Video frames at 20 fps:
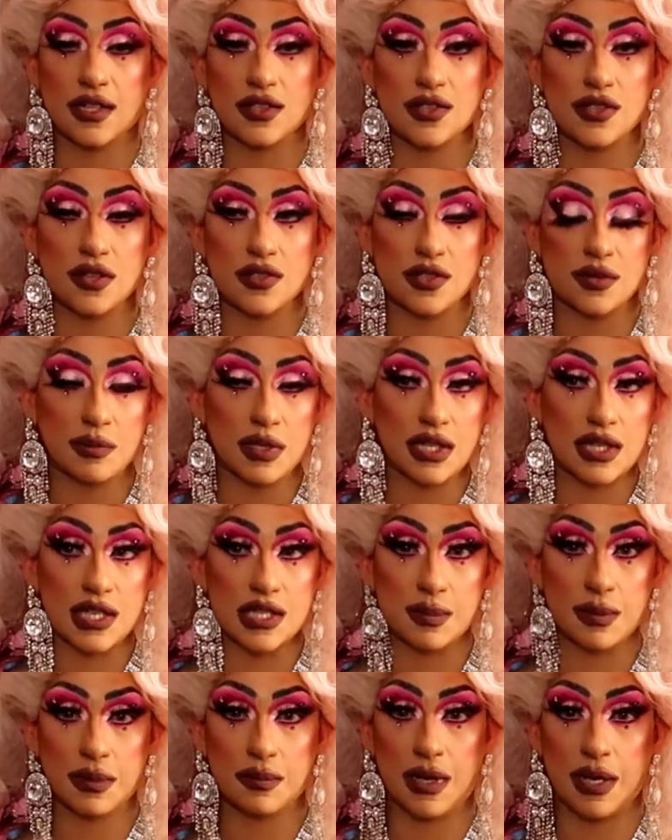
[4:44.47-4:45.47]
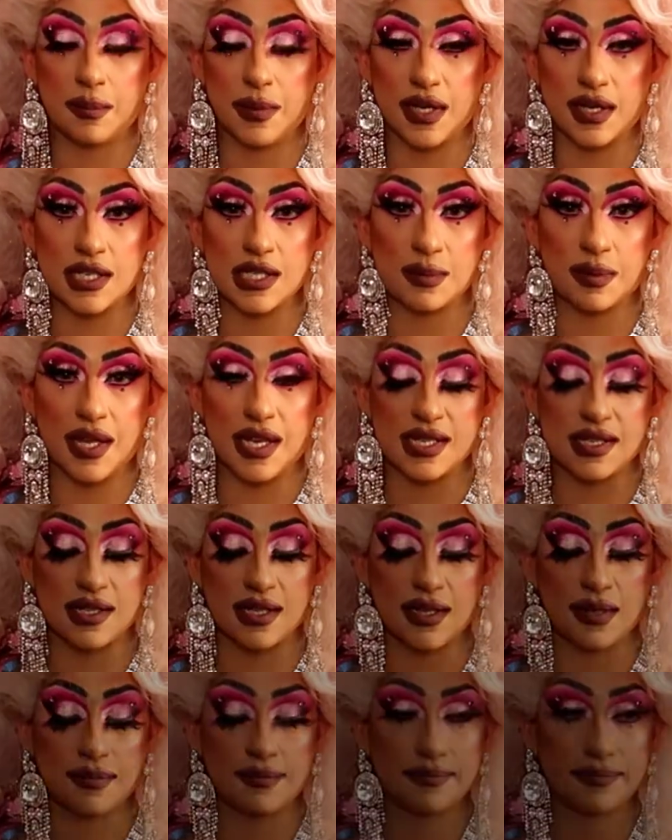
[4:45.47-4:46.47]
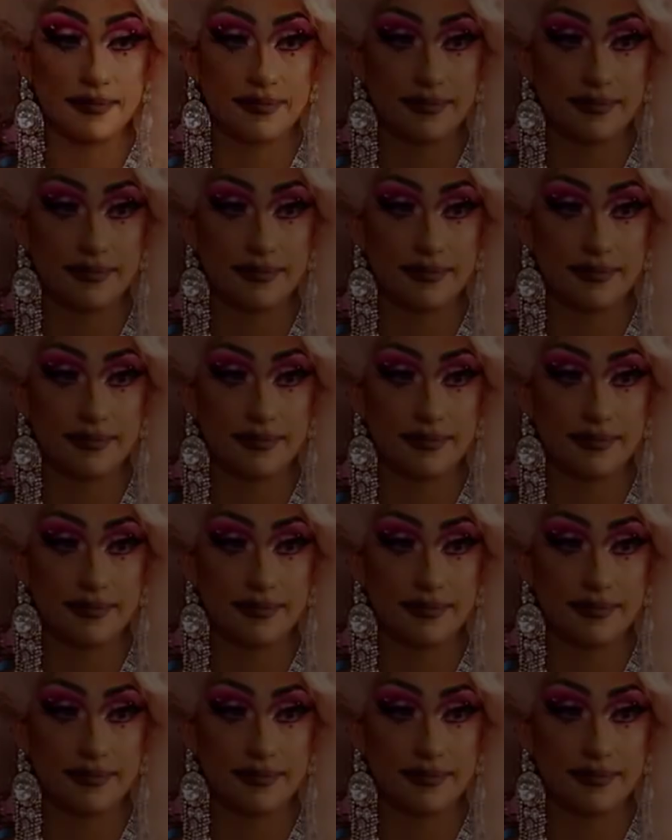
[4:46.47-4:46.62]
And so to me, that's been my biggest blessing.